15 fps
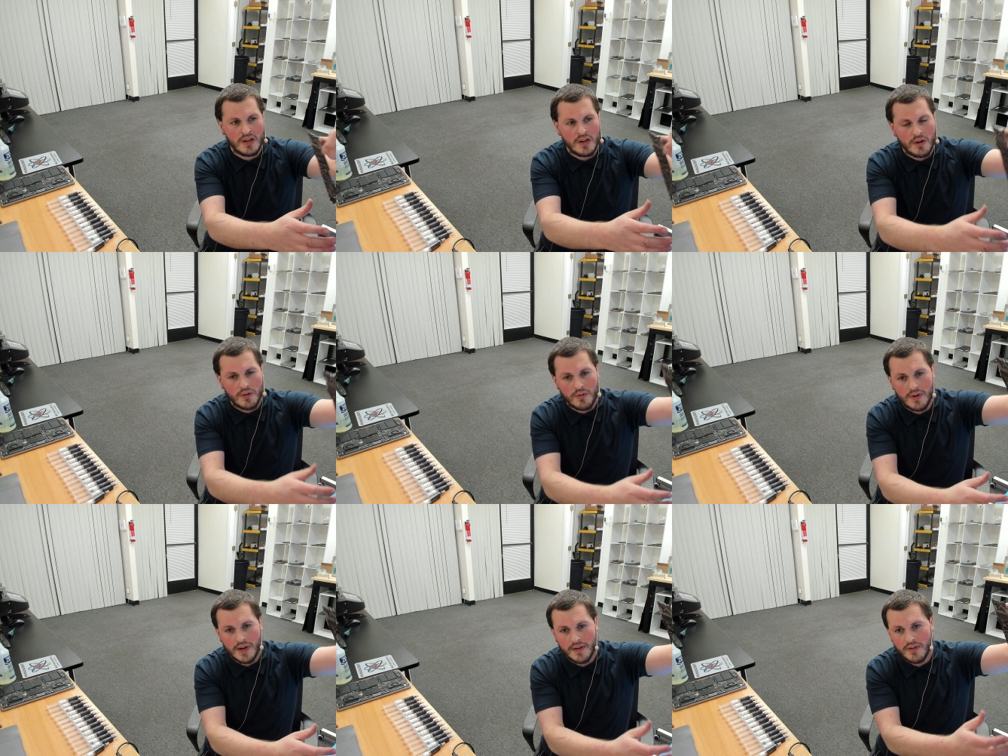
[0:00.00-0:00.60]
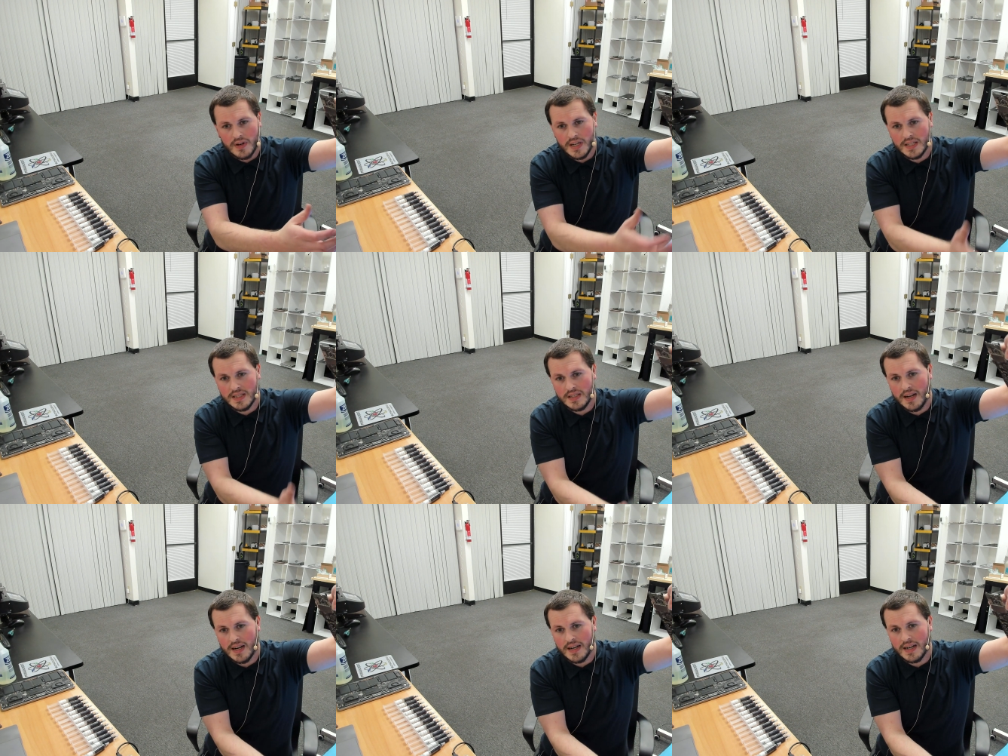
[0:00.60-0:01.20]
wherever, it's
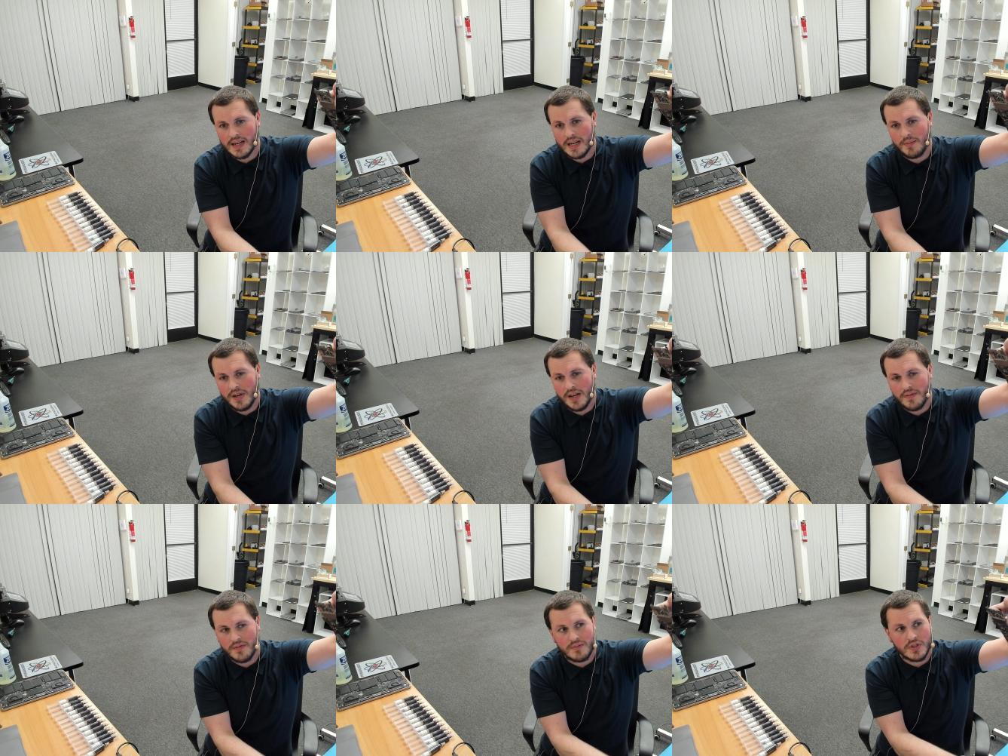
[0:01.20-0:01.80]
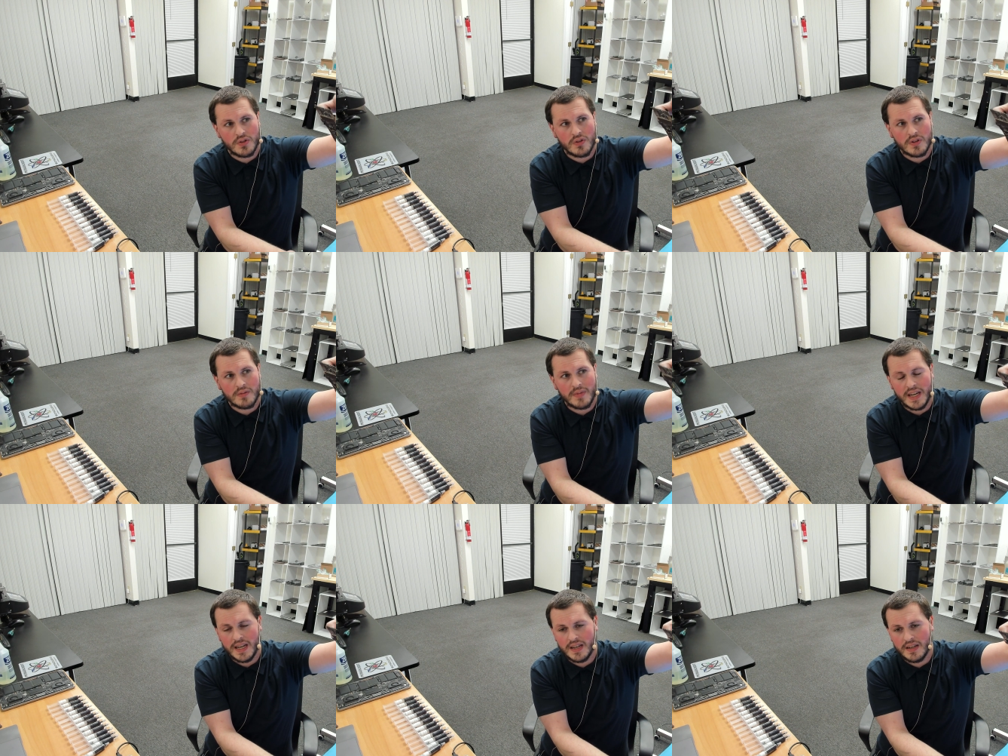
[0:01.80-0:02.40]
not going to come off. I'm just holding
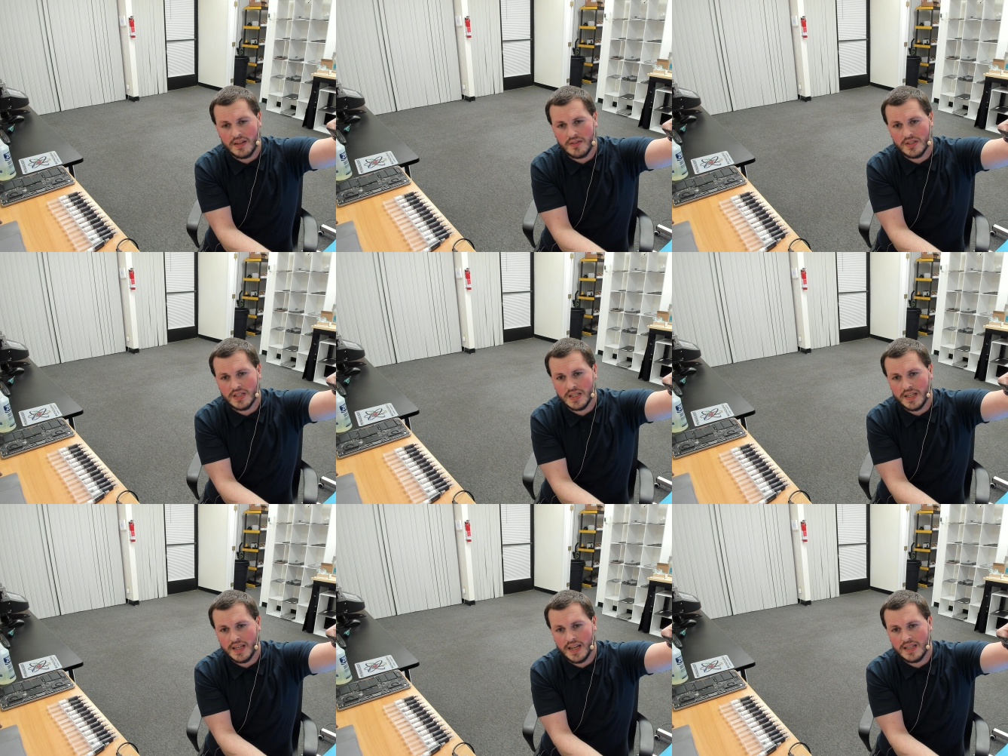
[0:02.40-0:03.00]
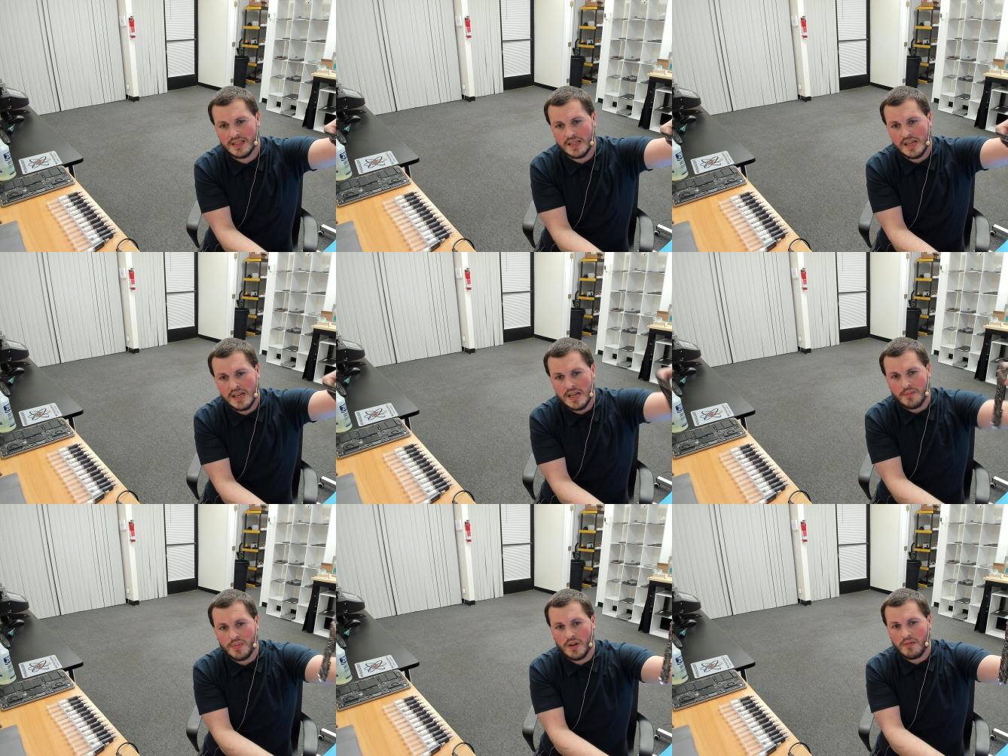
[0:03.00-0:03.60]
my hand here just in case,
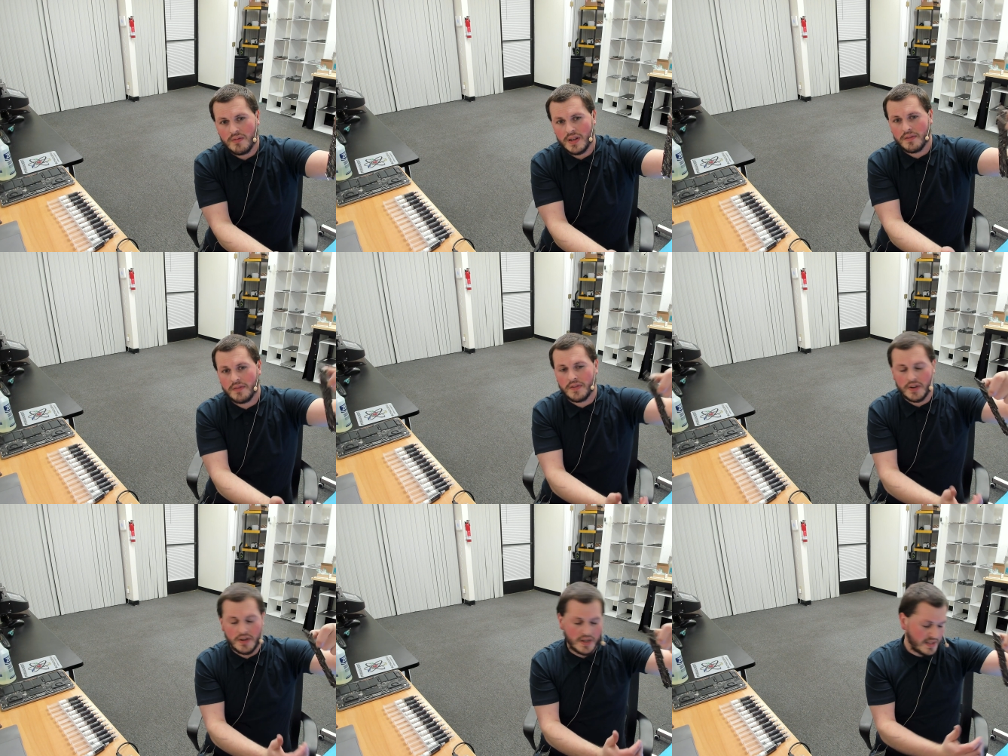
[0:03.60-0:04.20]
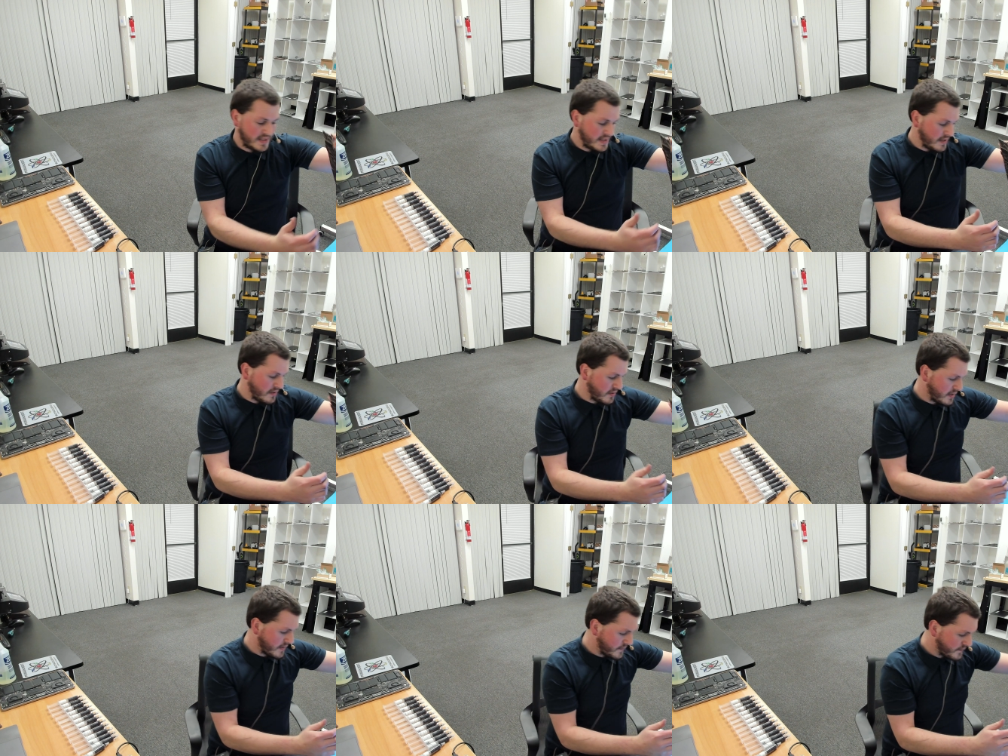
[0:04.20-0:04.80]
but we have a very good seal
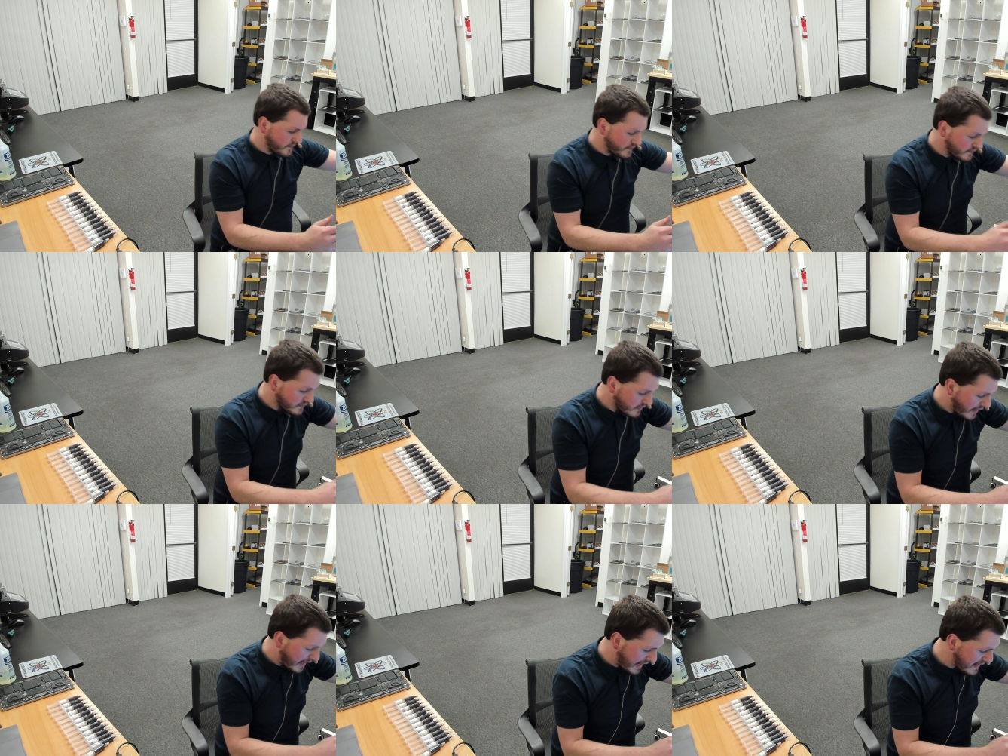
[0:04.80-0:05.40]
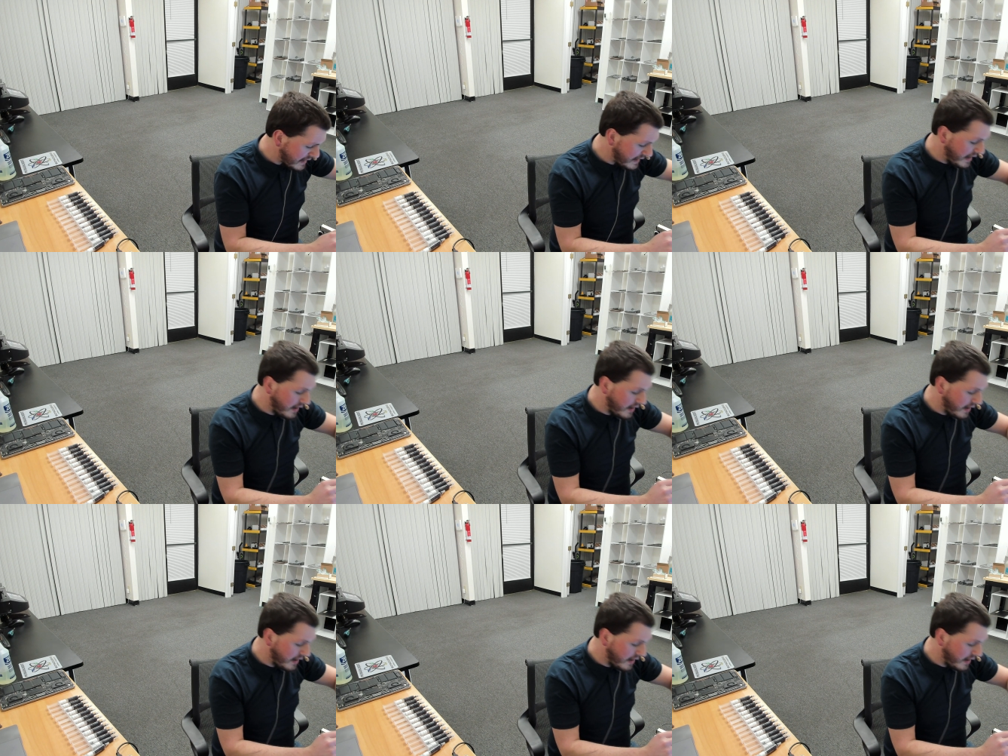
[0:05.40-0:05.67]
here. Now,